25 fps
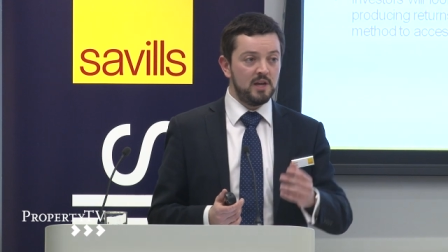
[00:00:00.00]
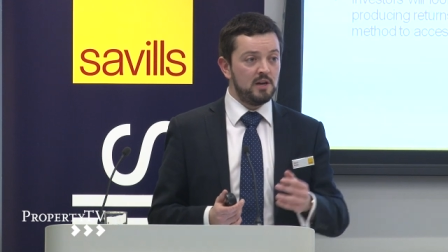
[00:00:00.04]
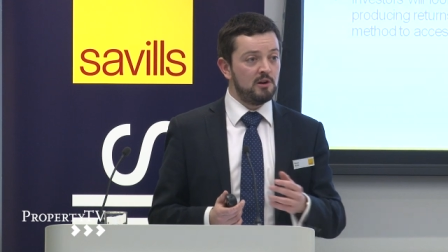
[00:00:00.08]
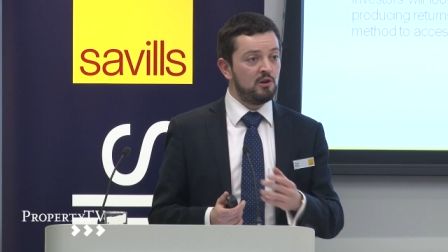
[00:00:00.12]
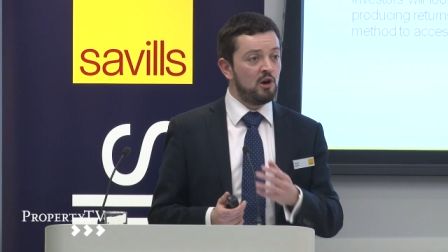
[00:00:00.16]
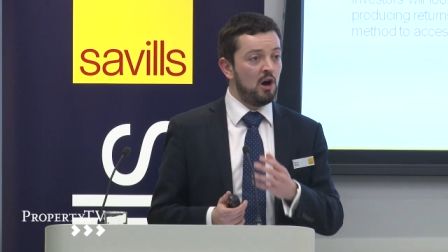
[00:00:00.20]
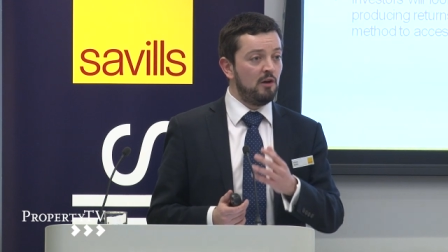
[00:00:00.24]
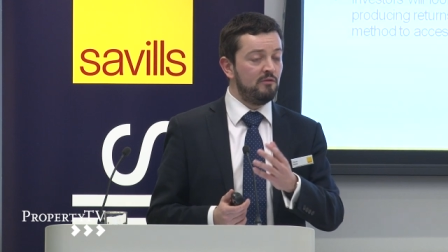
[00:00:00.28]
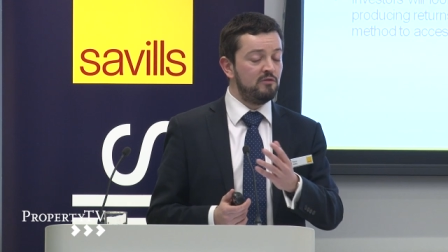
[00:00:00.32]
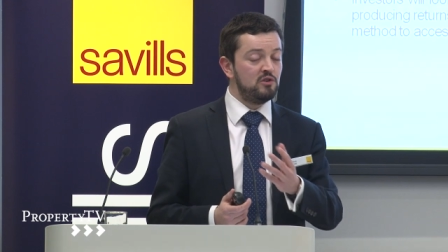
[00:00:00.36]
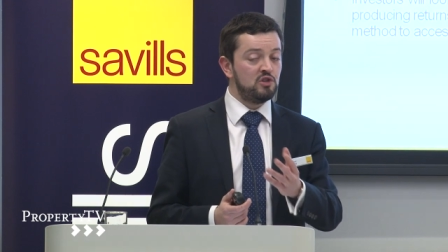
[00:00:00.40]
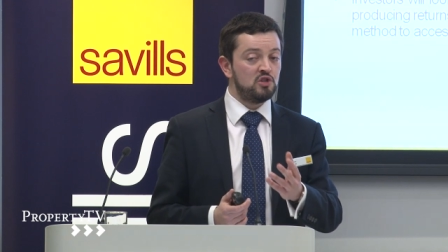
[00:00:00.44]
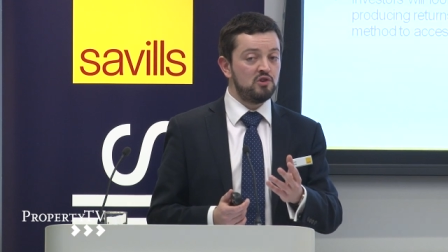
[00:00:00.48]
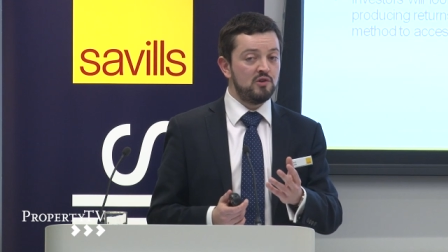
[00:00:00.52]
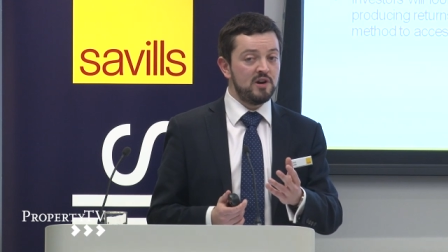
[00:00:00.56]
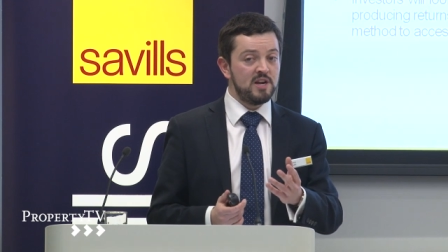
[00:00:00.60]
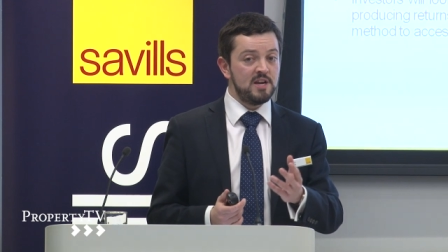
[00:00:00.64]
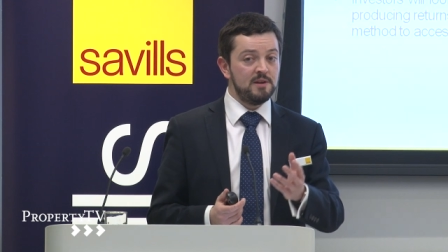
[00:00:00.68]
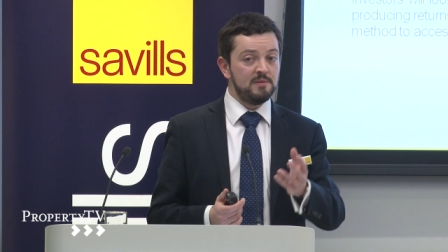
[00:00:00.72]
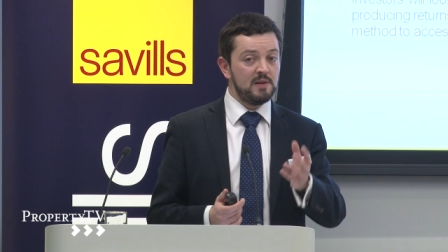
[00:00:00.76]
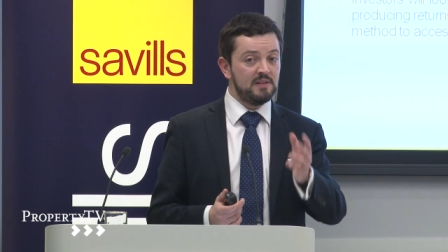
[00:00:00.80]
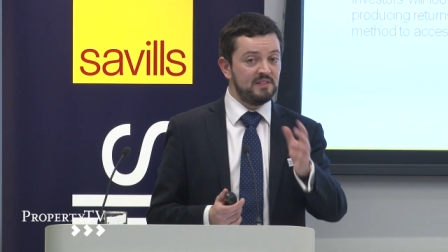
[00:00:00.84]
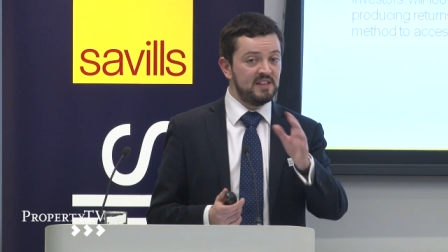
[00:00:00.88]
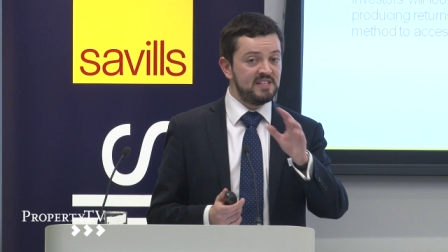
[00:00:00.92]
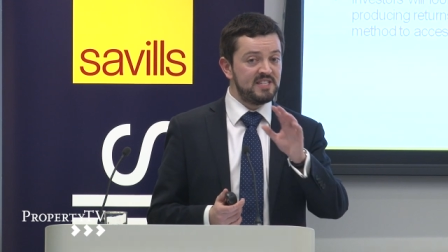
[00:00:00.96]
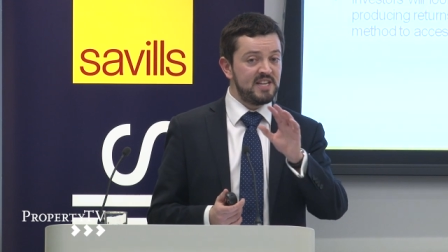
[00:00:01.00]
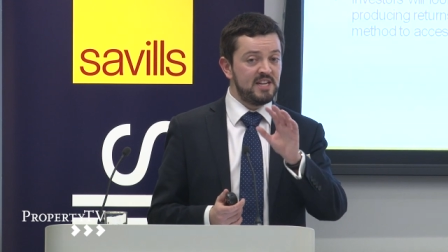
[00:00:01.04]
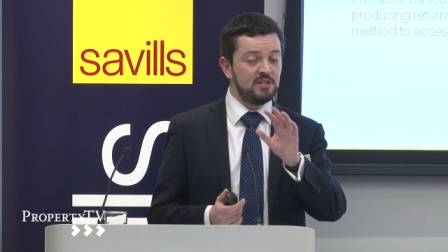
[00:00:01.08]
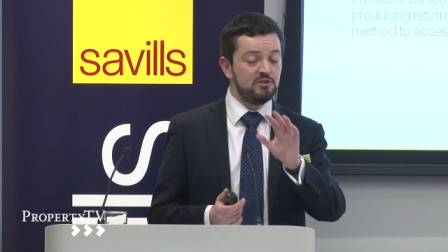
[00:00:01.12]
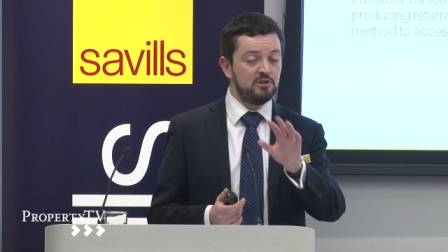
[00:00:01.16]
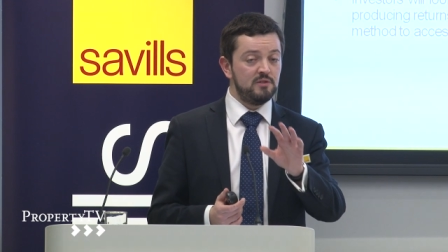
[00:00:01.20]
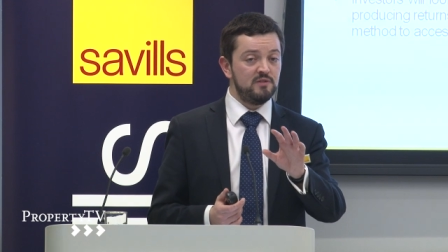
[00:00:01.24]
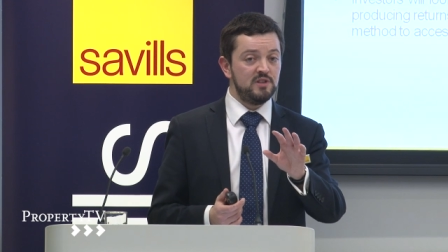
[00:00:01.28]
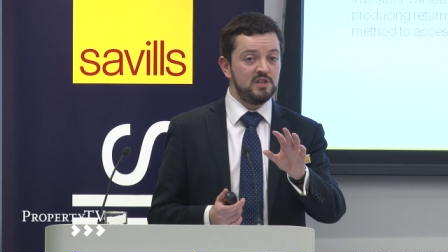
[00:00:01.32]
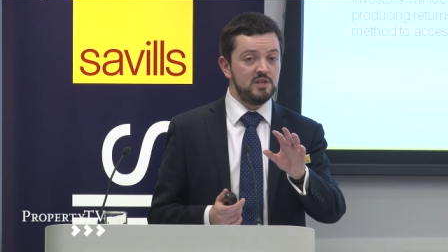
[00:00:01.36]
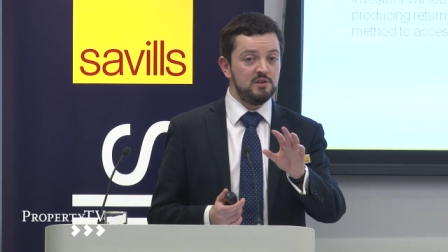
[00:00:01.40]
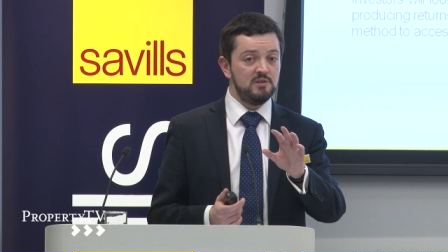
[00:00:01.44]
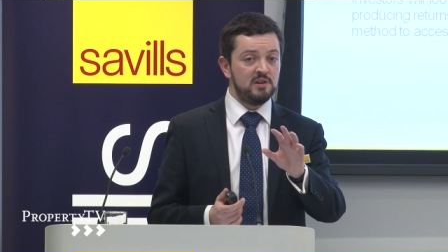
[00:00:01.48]
in Coventry, in the
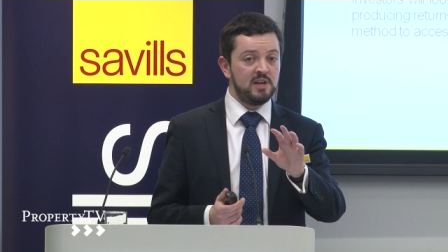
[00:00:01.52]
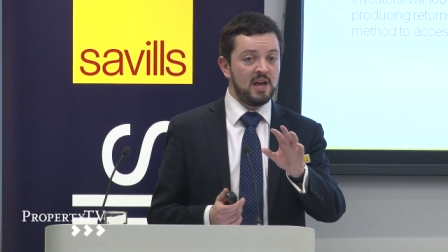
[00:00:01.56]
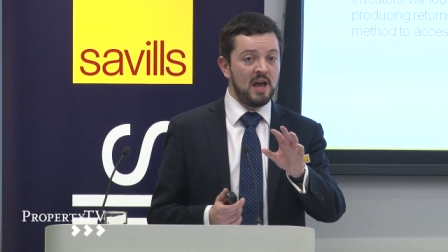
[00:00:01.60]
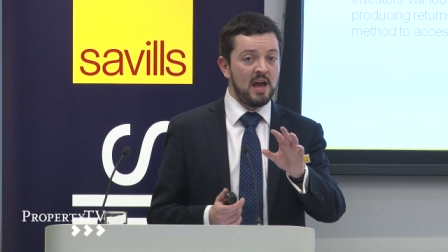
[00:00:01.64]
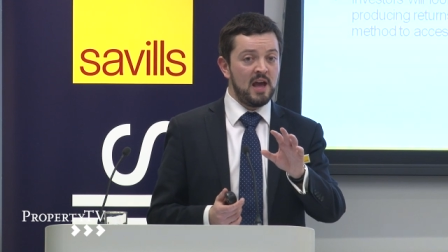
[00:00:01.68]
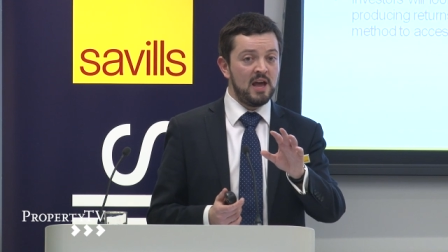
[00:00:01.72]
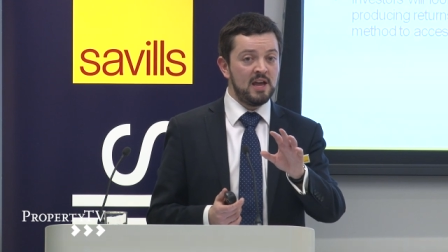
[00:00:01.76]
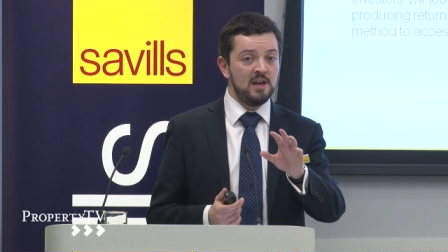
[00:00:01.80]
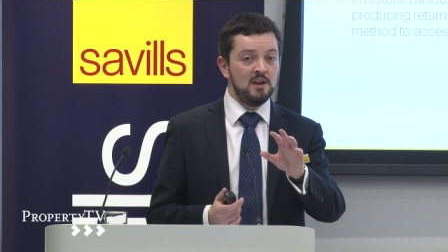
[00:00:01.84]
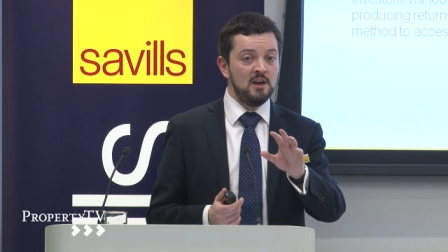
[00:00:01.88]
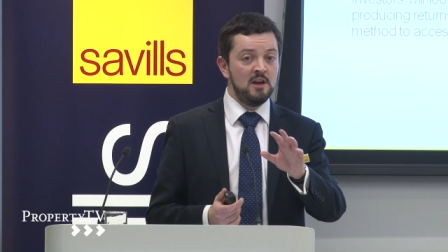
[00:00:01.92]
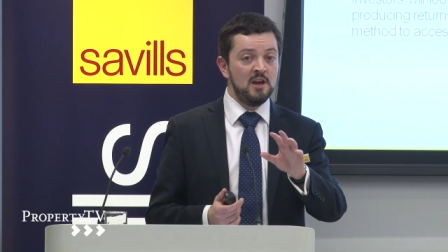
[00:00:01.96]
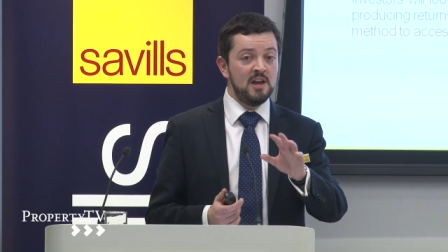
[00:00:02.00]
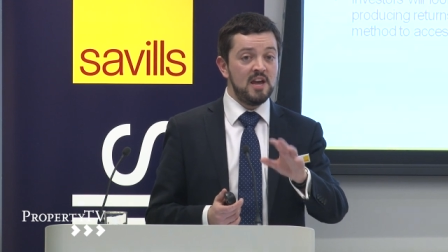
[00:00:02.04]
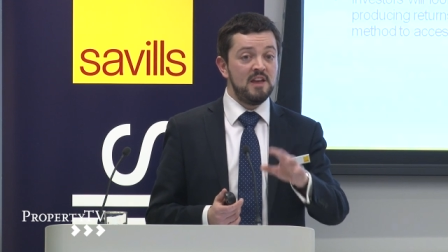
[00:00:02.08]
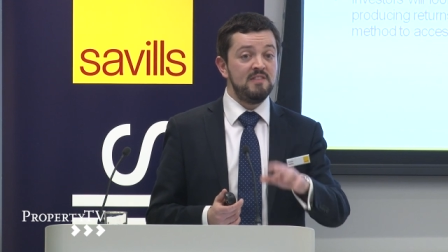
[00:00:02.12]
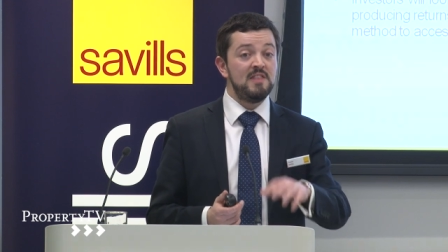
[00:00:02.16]
centre of the UK,